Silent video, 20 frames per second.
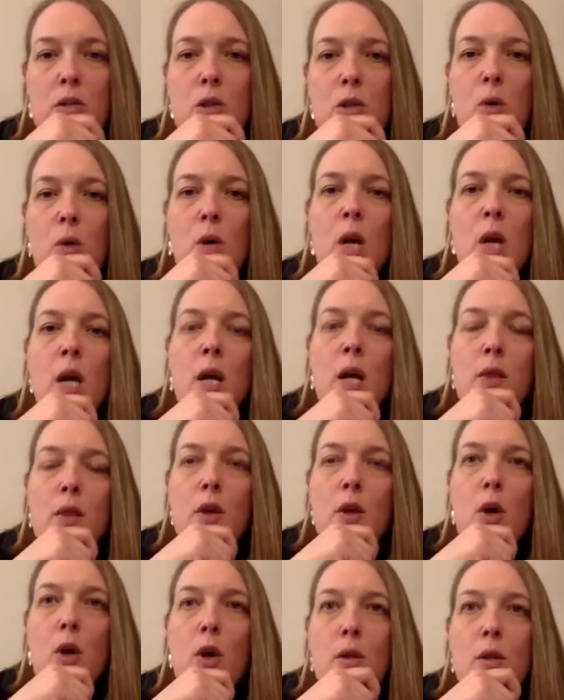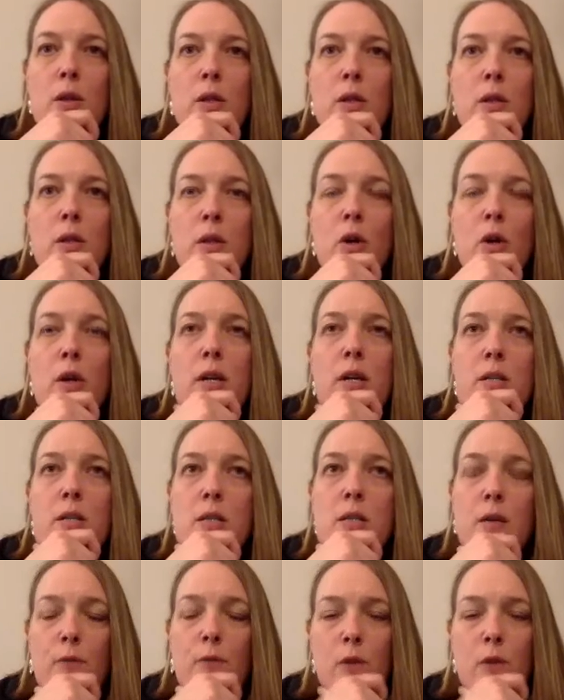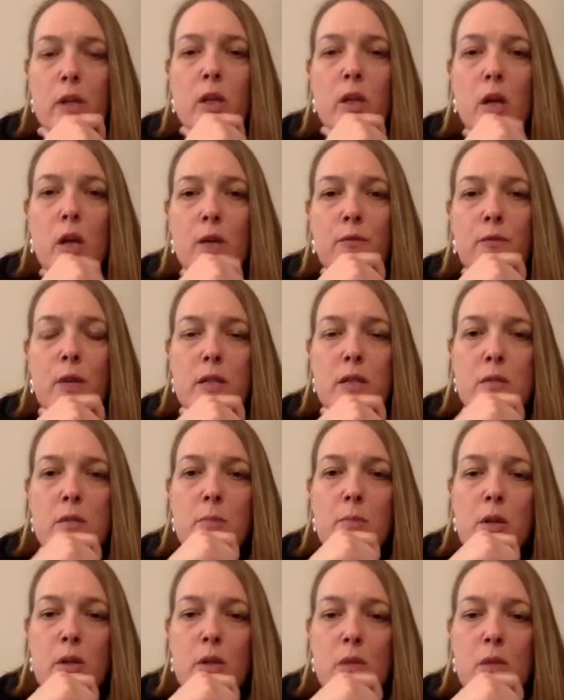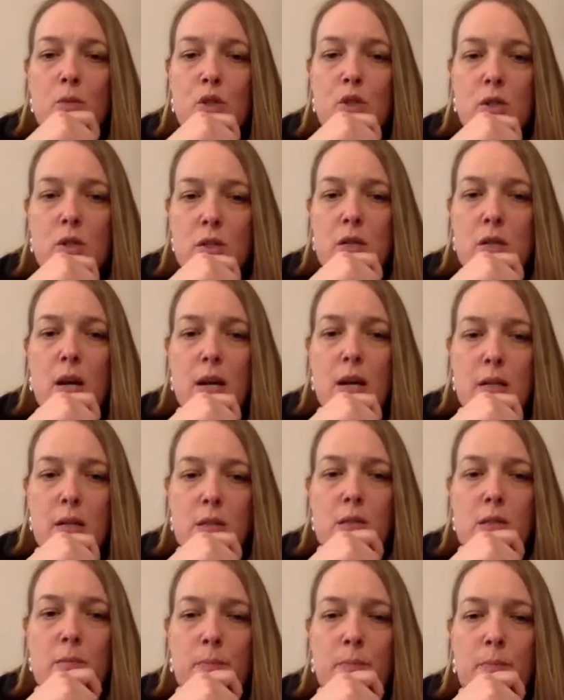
So there is definitely a lot of flexibility, which is nice.